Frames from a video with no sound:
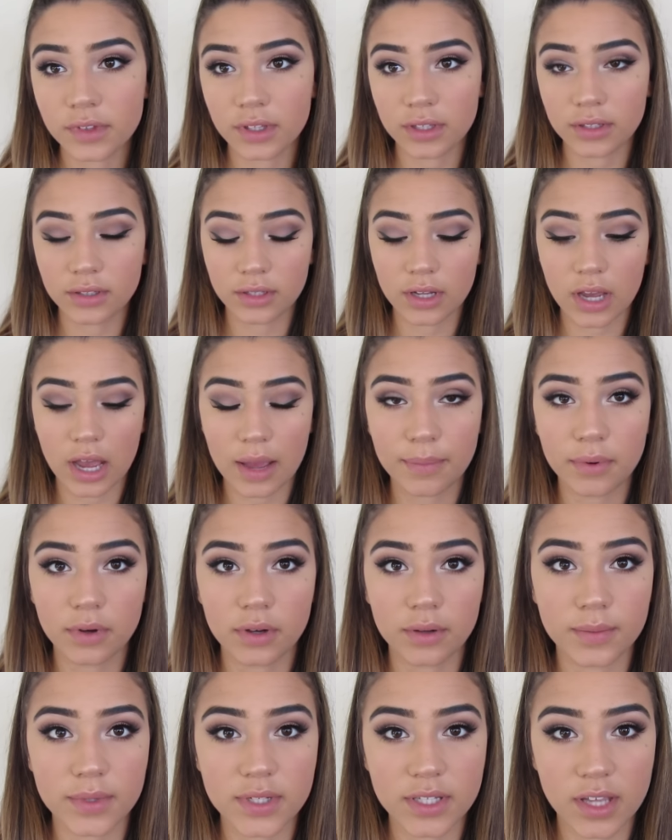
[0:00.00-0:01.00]
And I
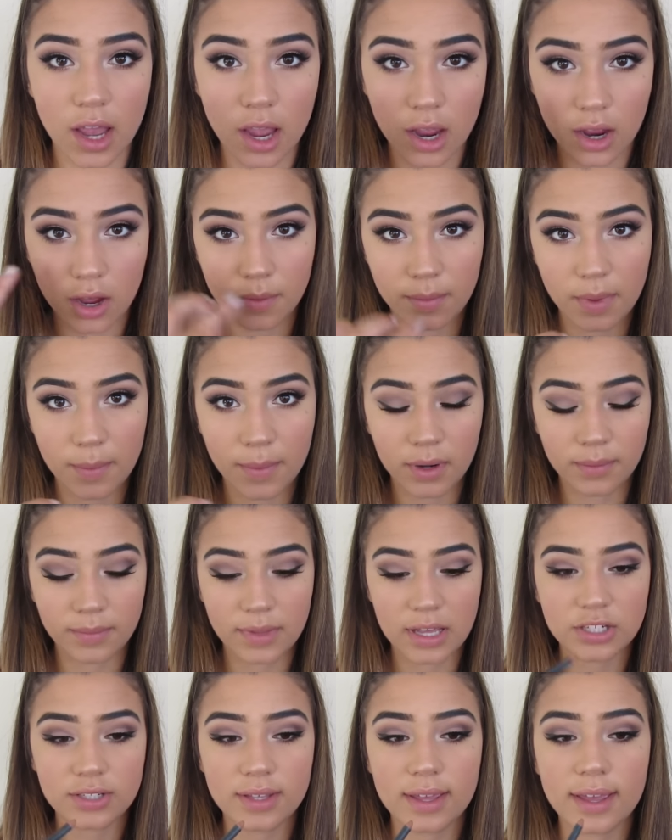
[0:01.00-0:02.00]
put mascara on my bottom
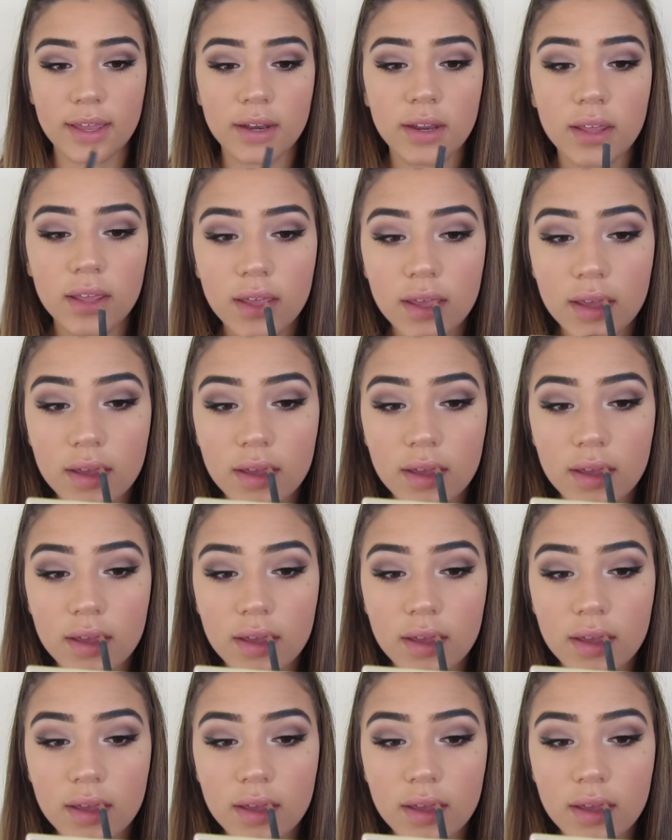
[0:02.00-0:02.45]
lash line.